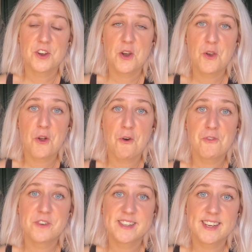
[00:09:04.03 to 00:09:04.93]
lot of
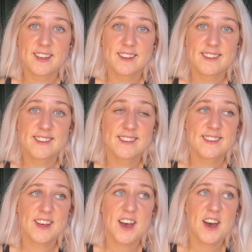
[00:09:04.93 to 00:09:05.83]

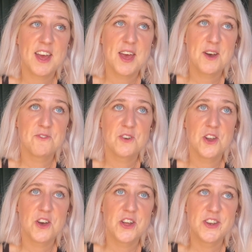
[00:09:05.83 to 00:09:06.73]
physics. I have
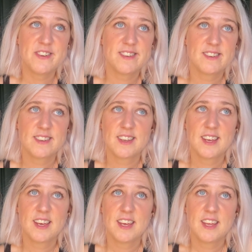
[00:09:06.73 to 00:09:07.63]
learned
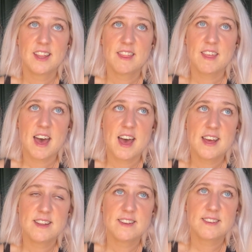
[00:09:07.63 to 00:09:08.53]
that
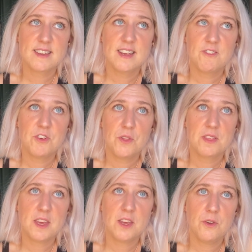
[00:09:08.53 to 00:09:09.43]
if you
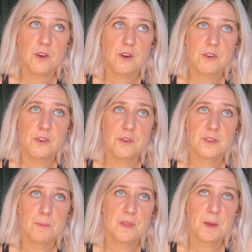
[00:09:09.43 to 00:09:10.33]
think you can't do
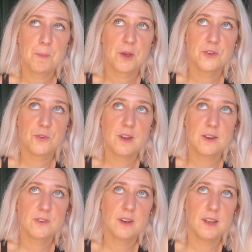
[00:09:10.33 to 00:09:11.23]
something because you're
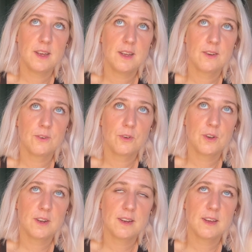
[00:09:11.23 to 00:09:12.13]
naturally not
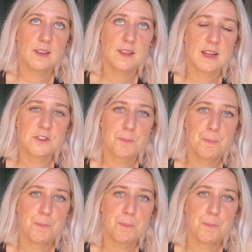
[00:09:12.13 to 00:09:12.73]
good at it, that's